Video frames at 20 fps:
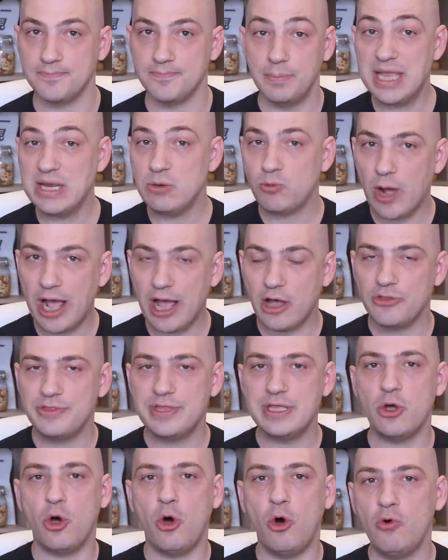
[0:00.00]
Meanwhile,
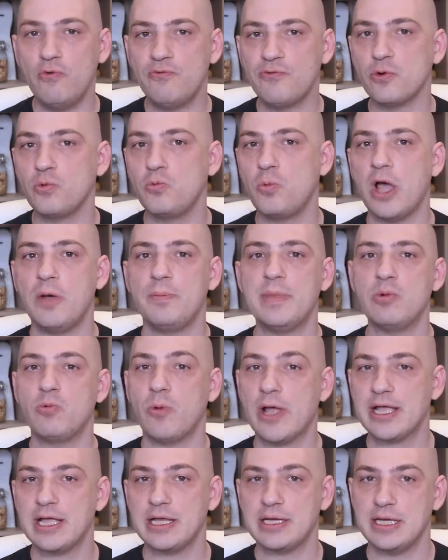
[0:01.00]
the overwhelming
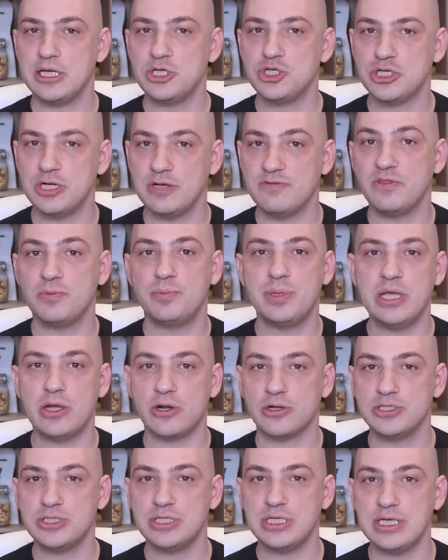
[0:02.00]
recognition of the
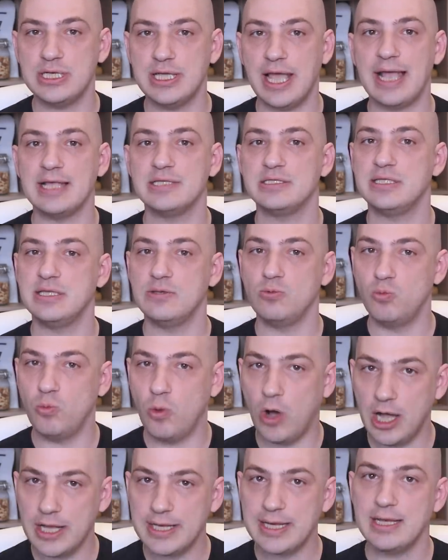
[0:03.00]
PRC as the
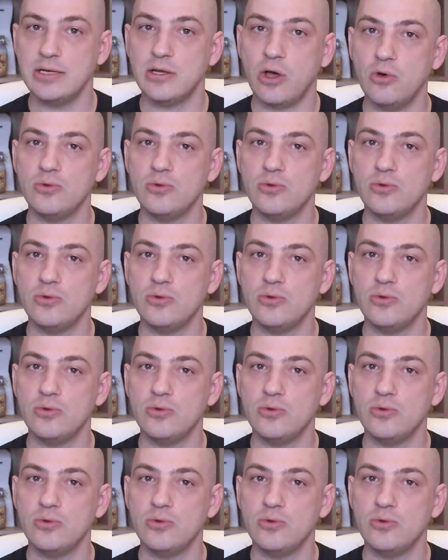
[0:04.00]
one and